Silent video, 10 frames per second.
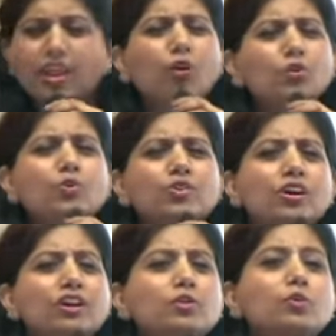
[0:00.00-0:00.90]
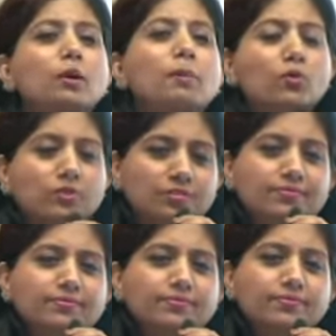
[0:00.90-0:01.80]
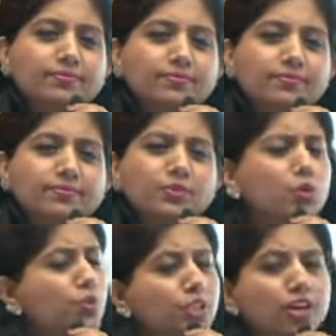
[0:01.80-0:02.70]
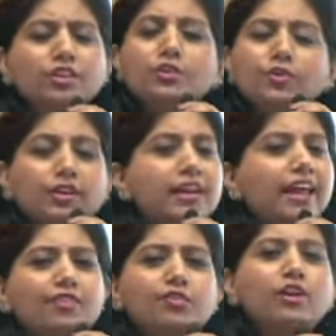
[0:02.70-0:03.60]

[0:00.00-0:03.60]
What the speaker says: Now you yearn to come out. You yearn to realize